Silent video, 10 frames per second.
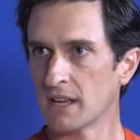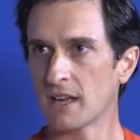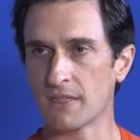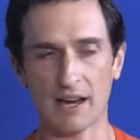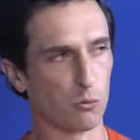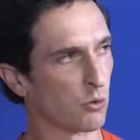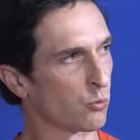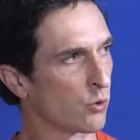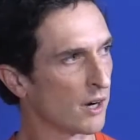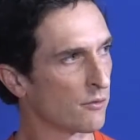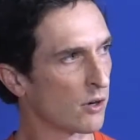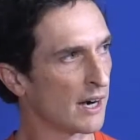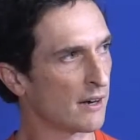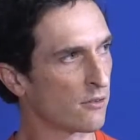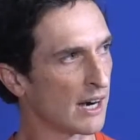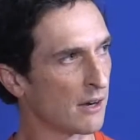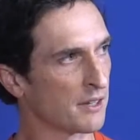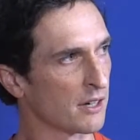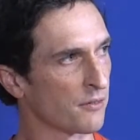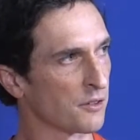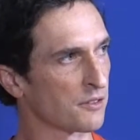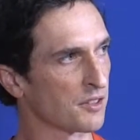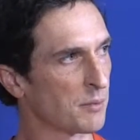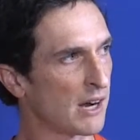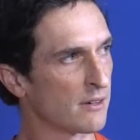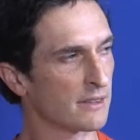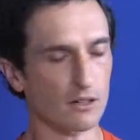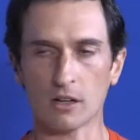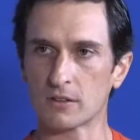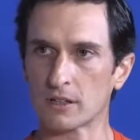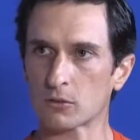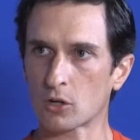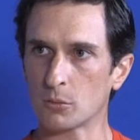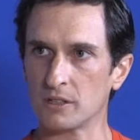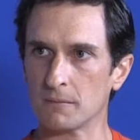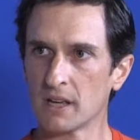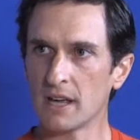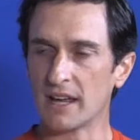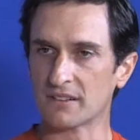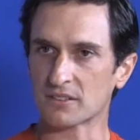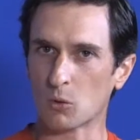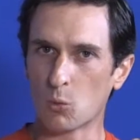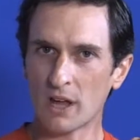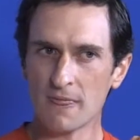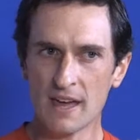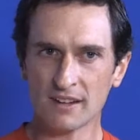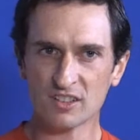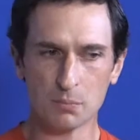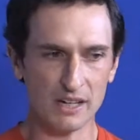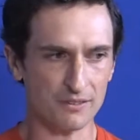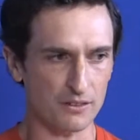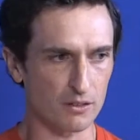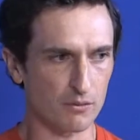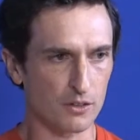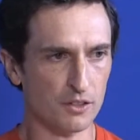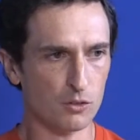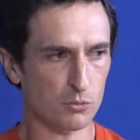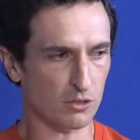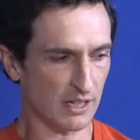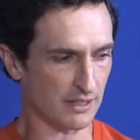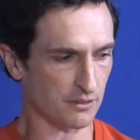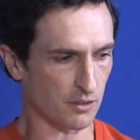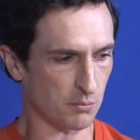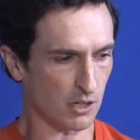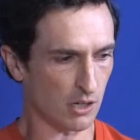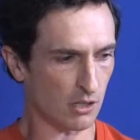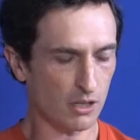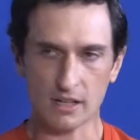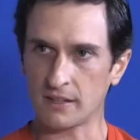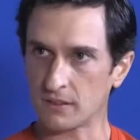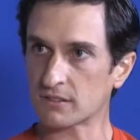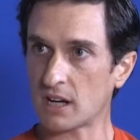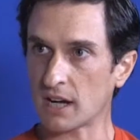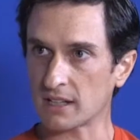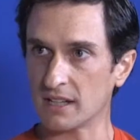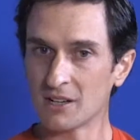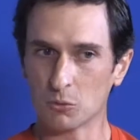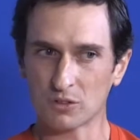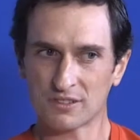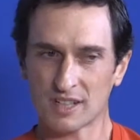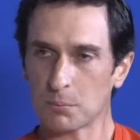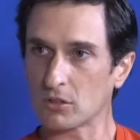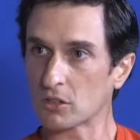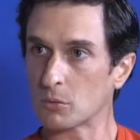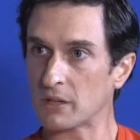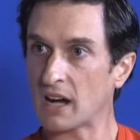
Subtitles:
that will run right around here, and there's a spot right there called the acromion. And so when that space, the humeral head, so the ball in the socket, will sit up a little bit